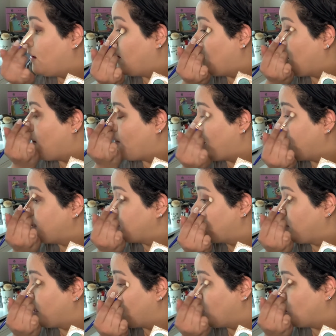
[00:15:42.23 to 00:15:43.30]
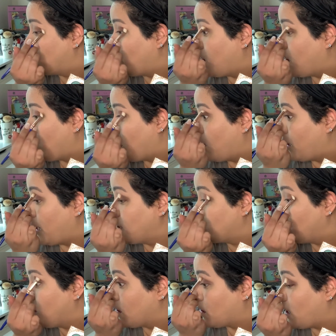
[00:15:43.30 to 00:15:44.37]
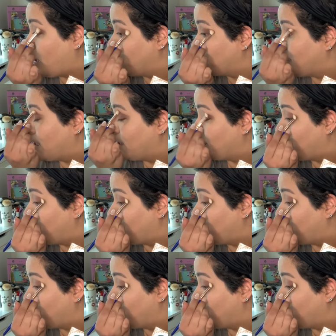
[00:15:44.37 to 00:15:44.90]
I just really enjoy her and I enjoy her content,